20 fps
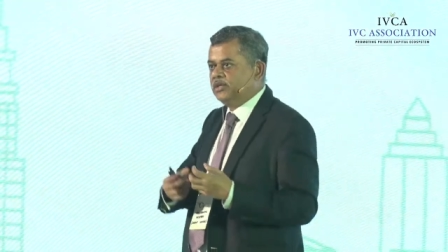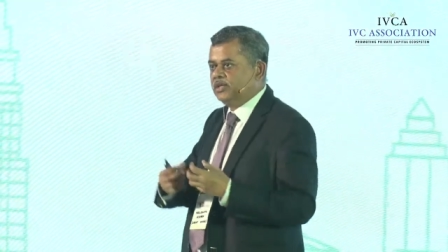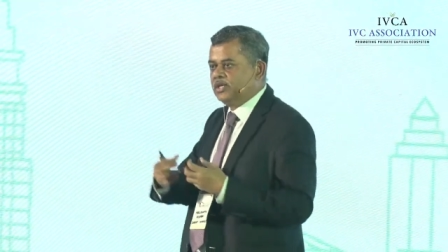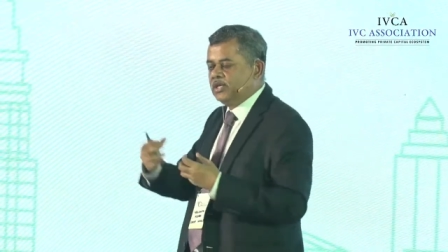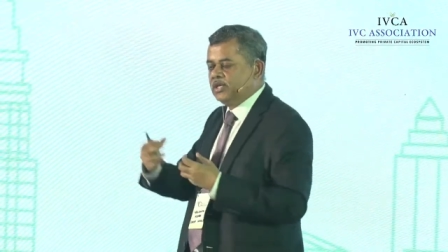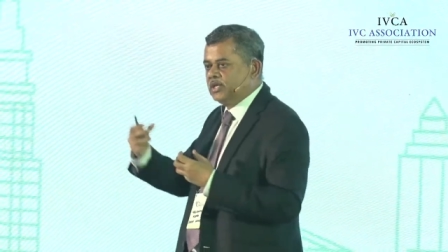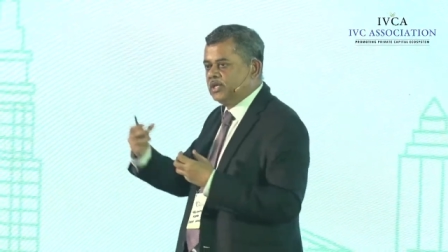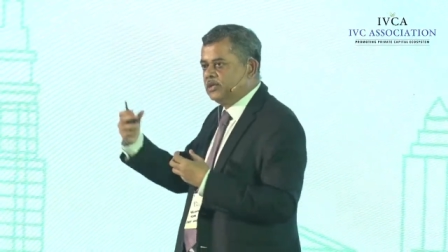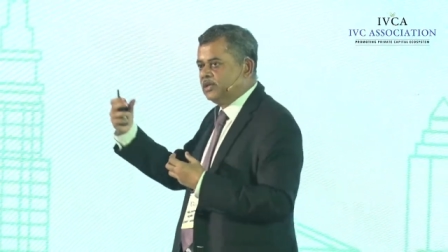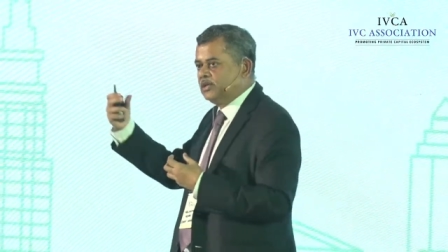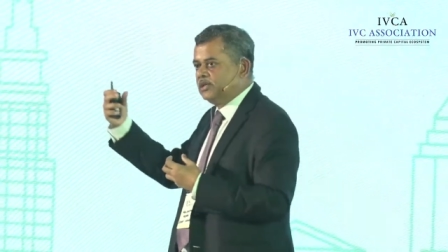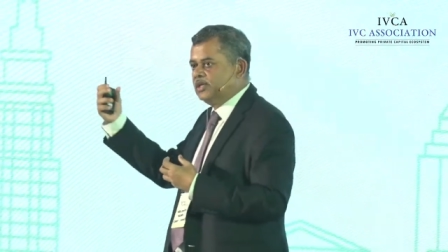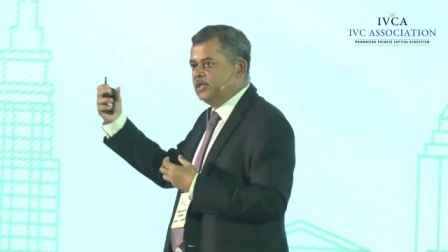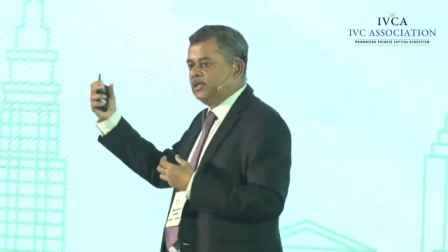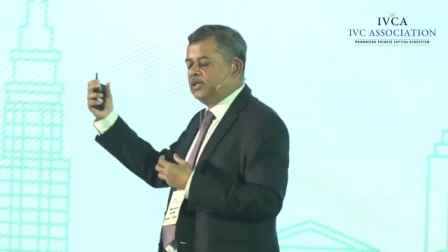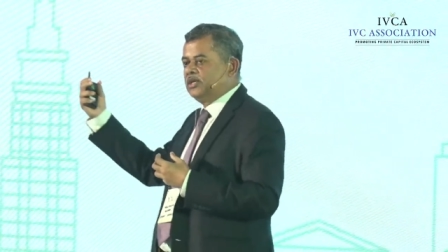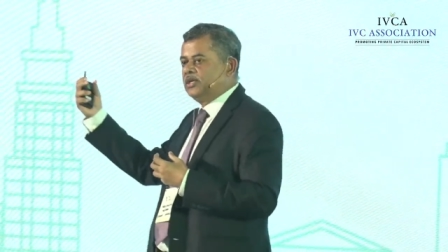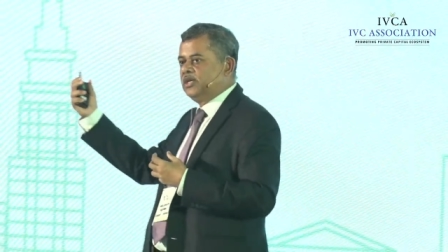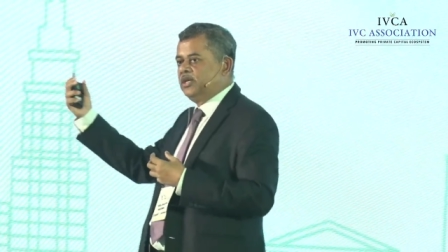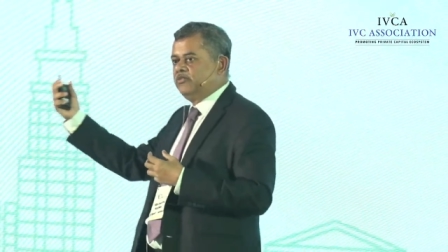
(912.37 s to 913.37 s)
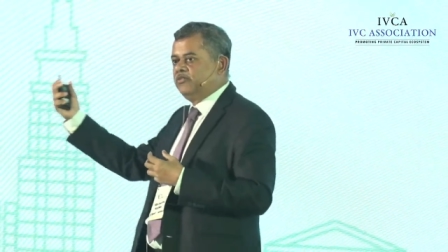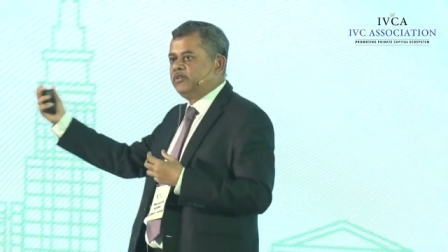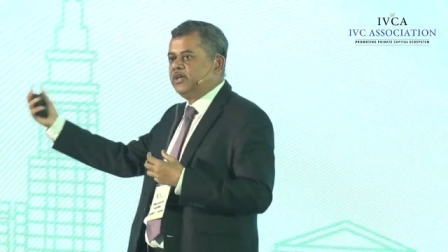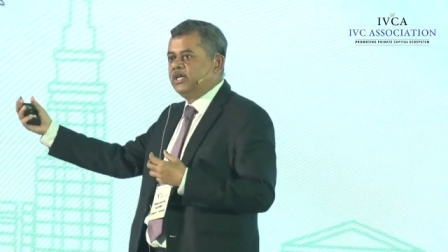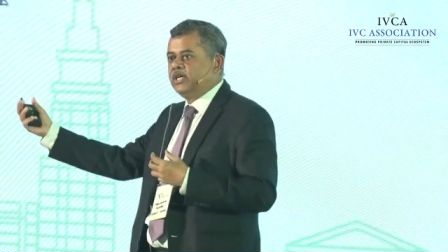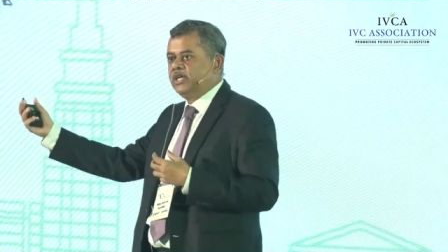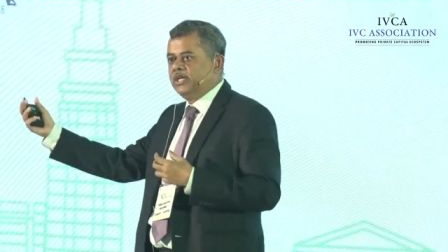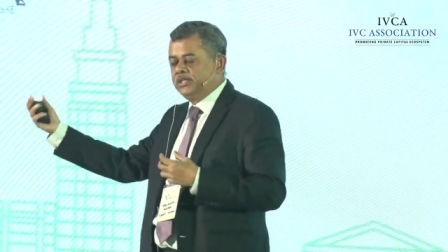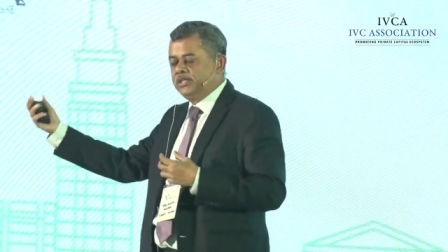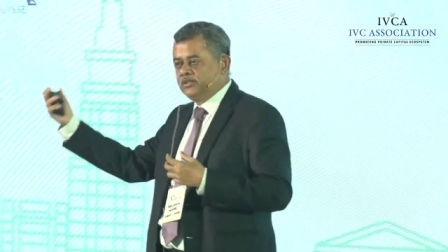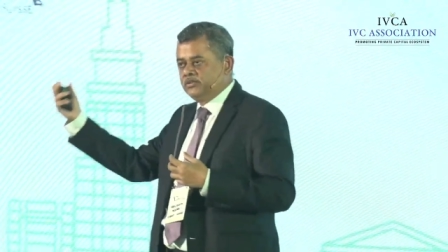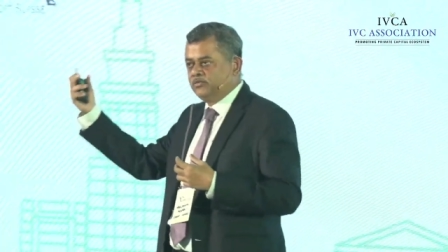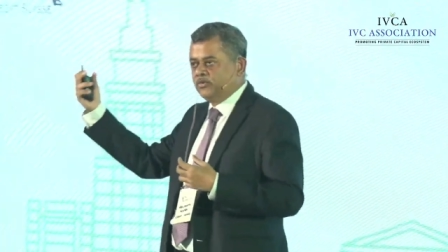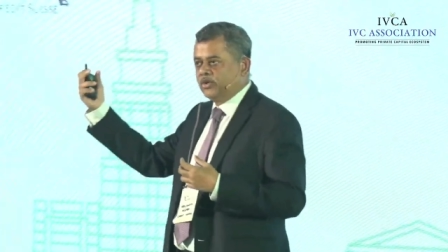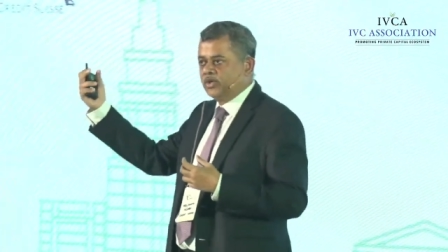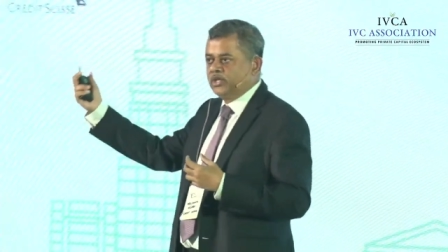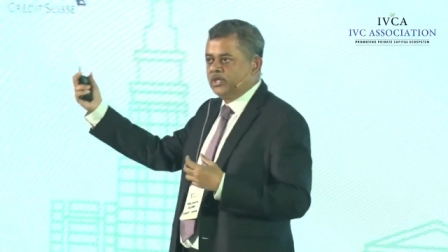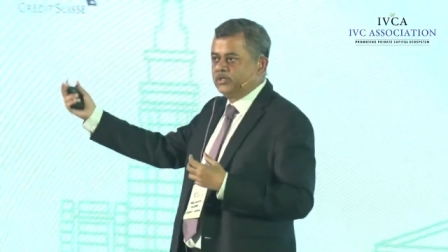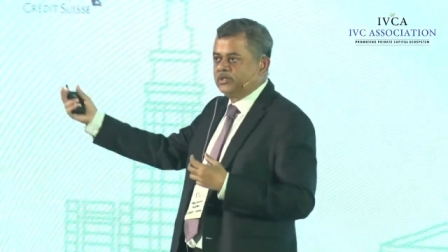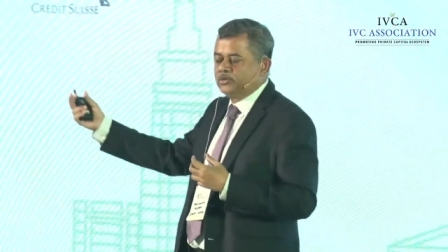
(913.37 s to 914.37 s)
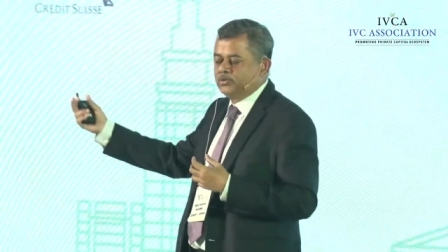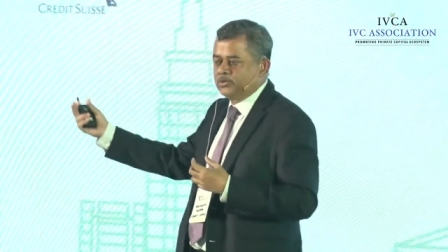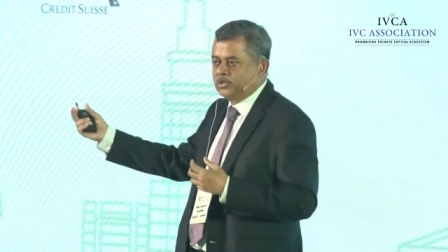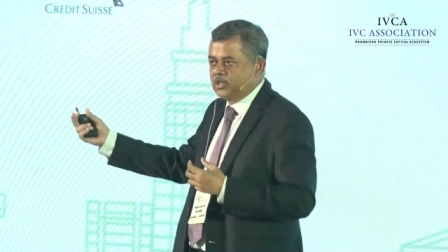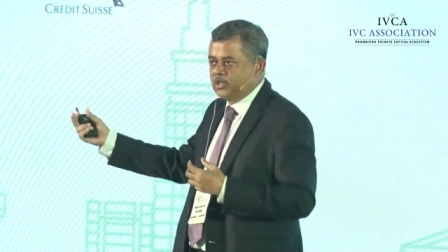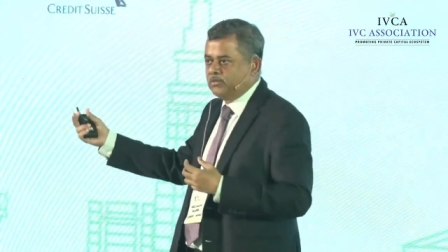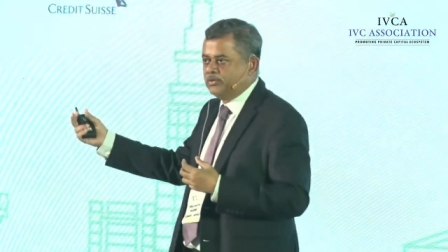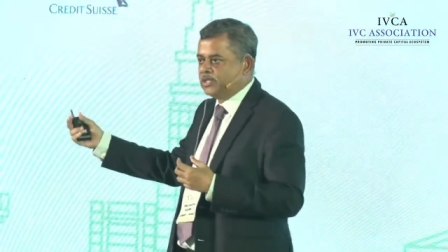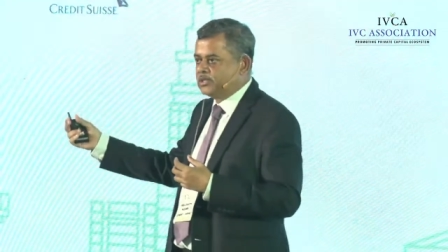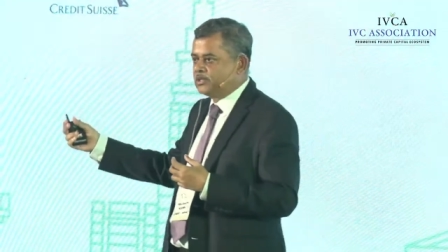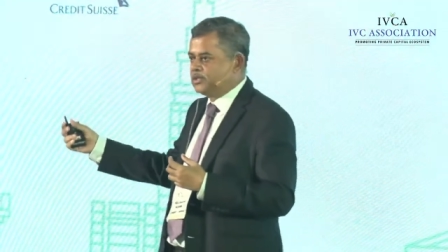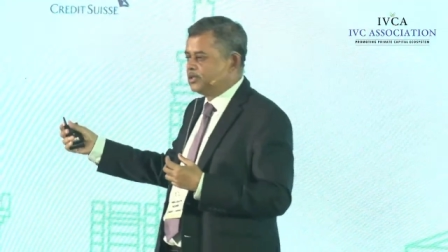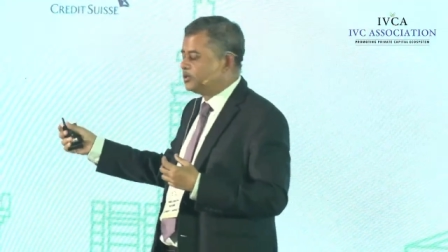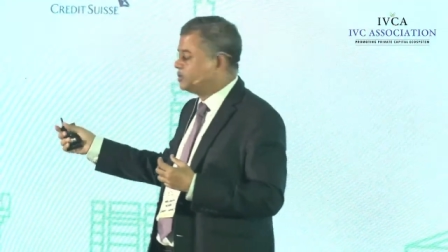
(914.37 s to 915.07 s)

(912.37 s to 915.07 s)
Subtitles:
exit, there is a tug of war